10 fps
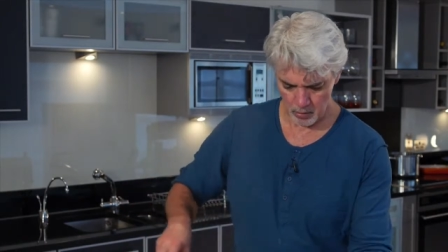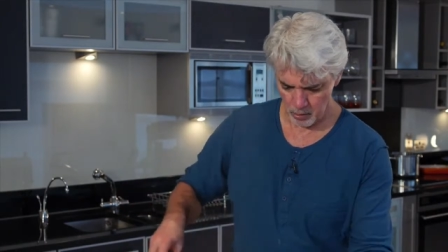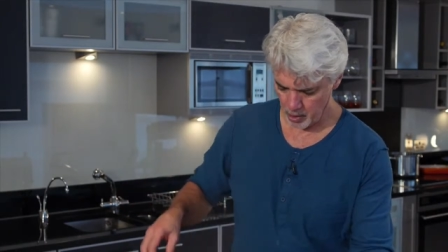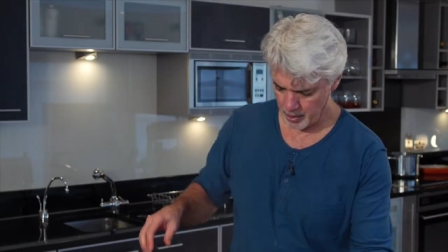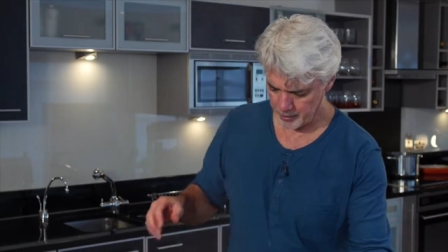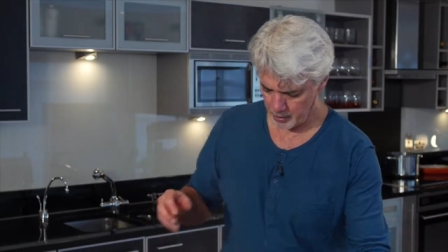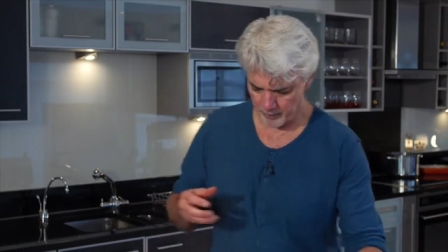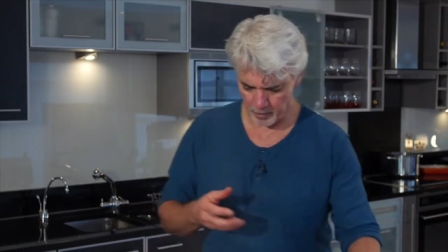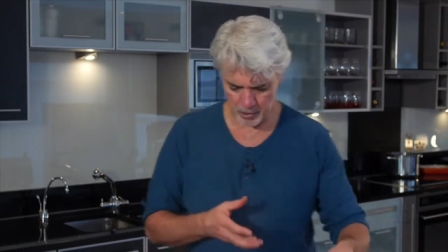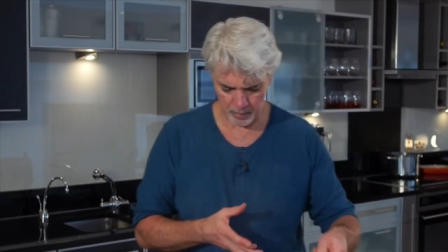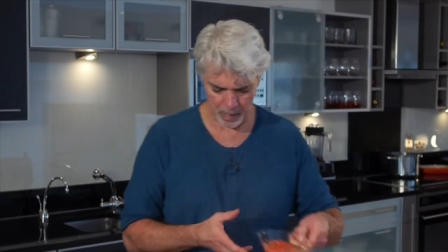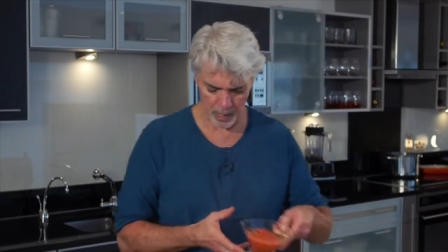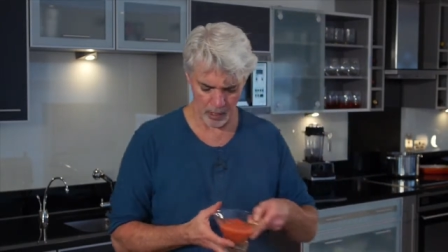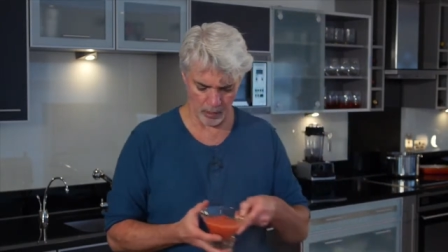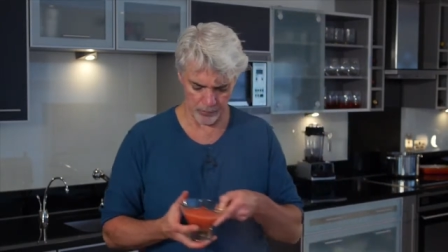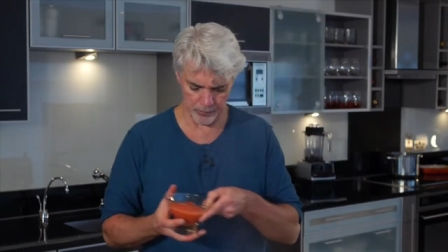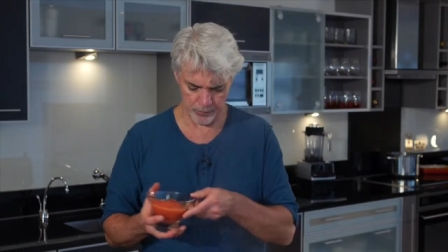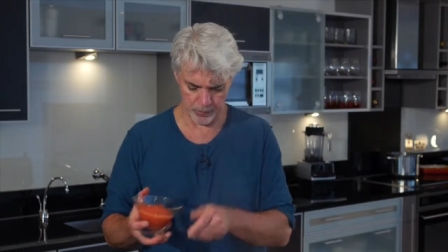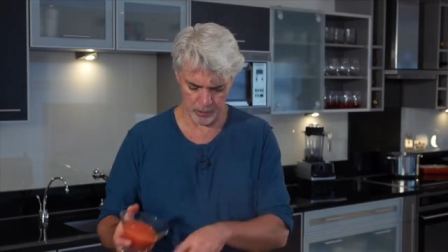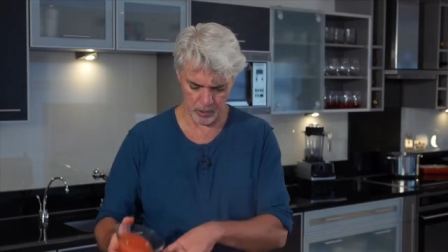we'll go ahead and give our tomatoes